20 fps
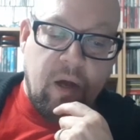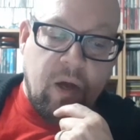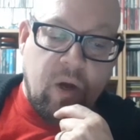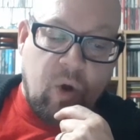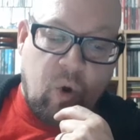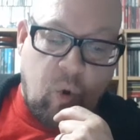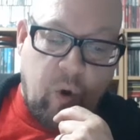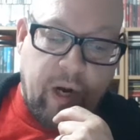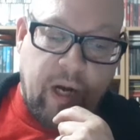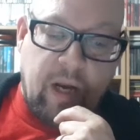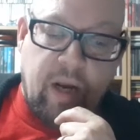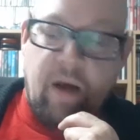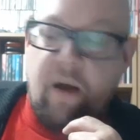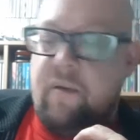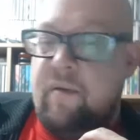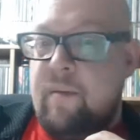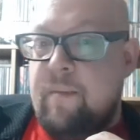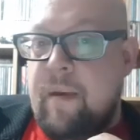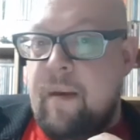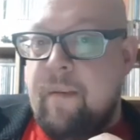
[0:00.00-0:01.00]
Quickly I
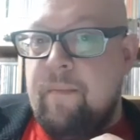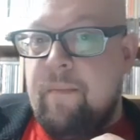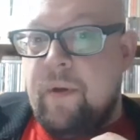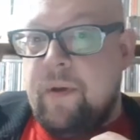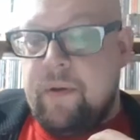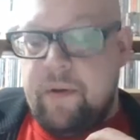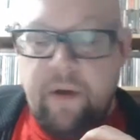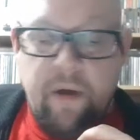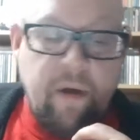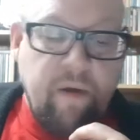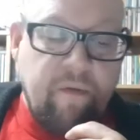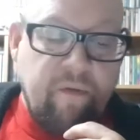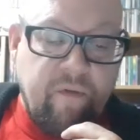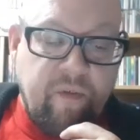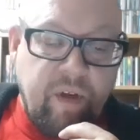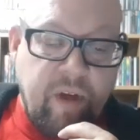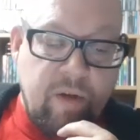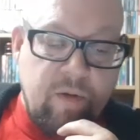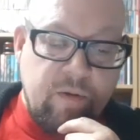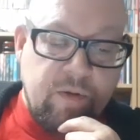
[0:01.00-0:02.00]
remembered,
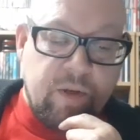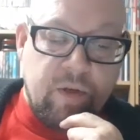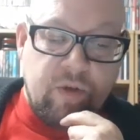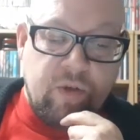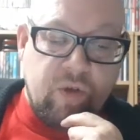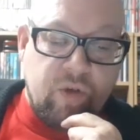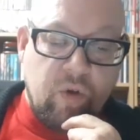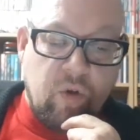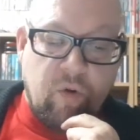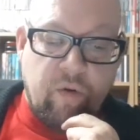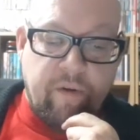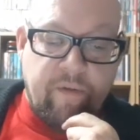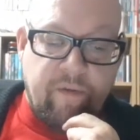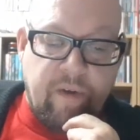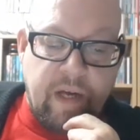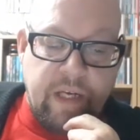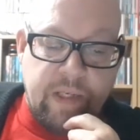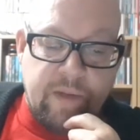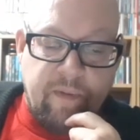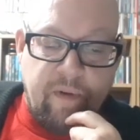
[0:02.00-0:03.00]
fused and saw a
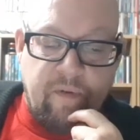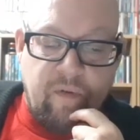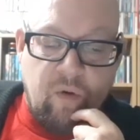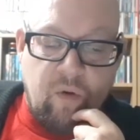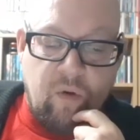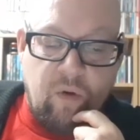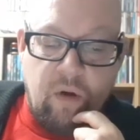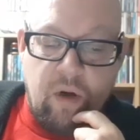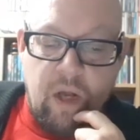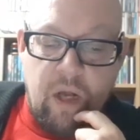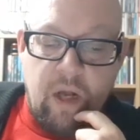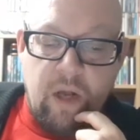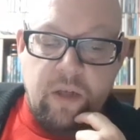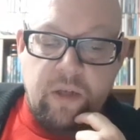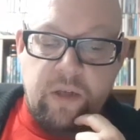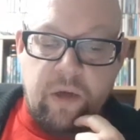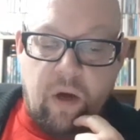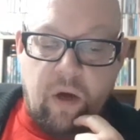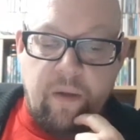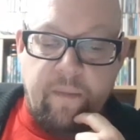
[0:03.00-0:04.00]
face before,
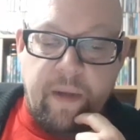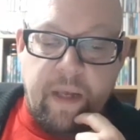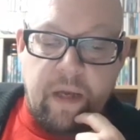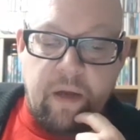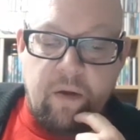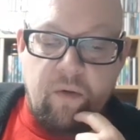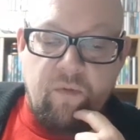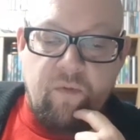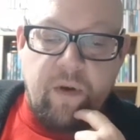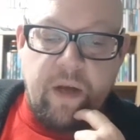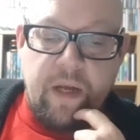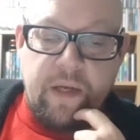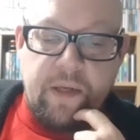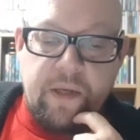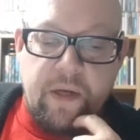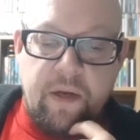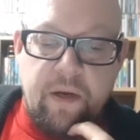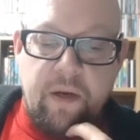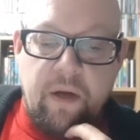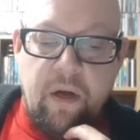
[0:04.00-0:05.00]
timing,
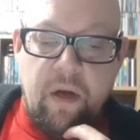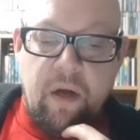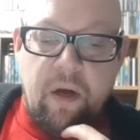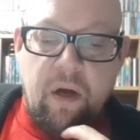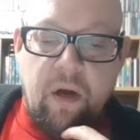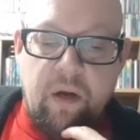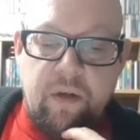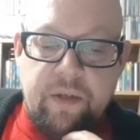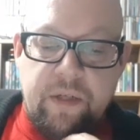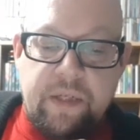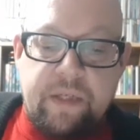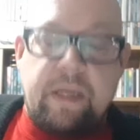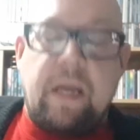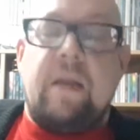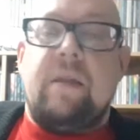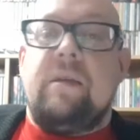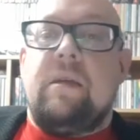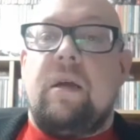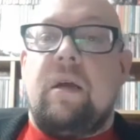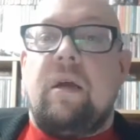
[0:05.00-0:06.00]
reason,
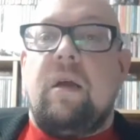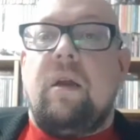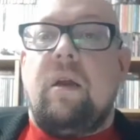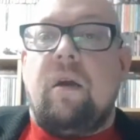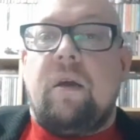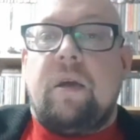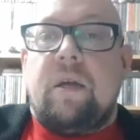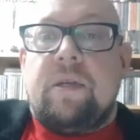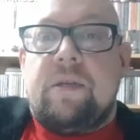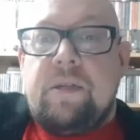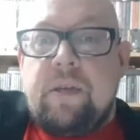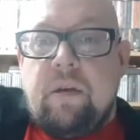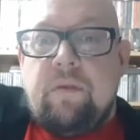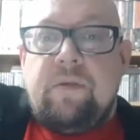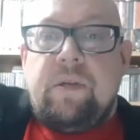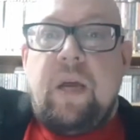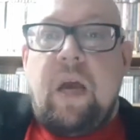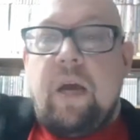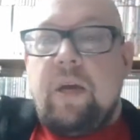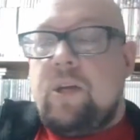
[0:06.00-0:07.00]
understanding, like
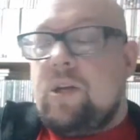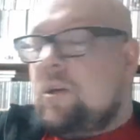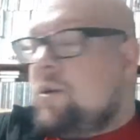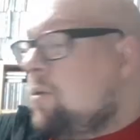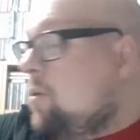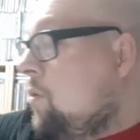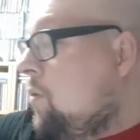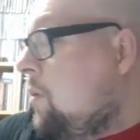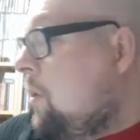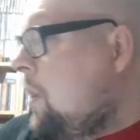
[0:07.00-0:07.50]
association hall.